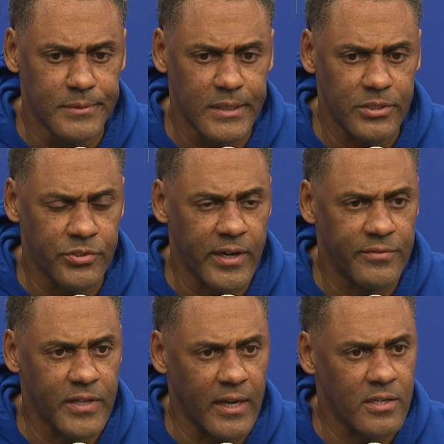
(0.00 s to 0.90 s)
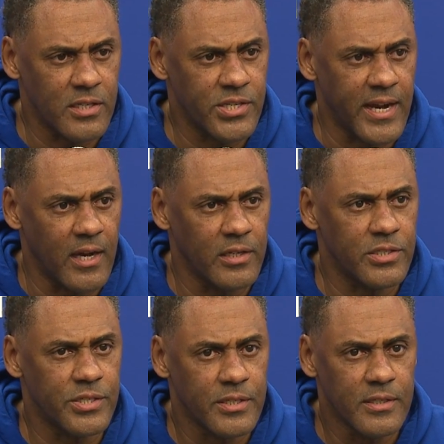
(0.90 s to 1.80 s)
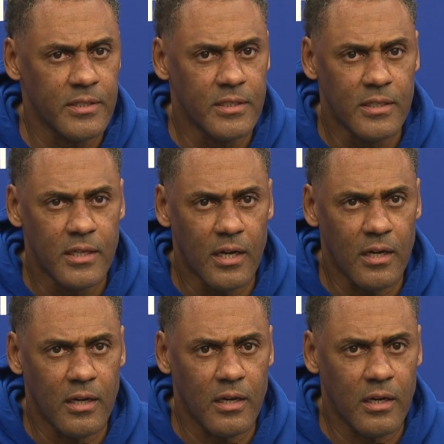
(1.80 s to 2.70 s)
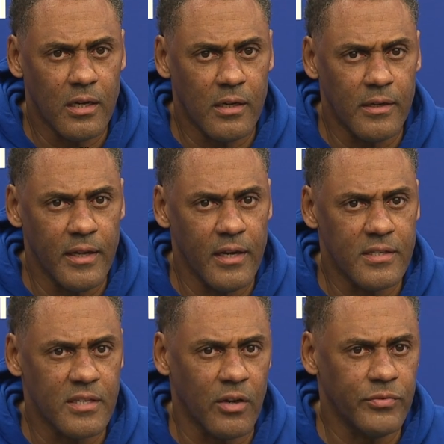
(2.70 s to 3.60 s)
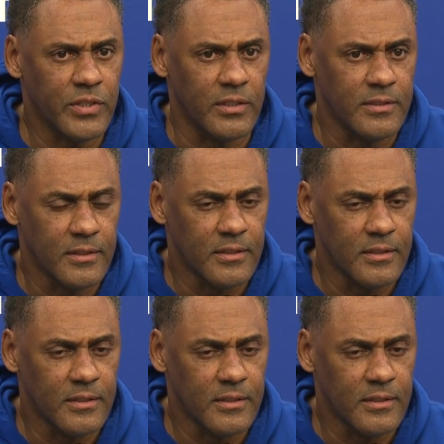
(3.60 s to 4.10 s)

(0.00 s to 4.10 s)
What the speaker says: And draft night is a challenge in itself to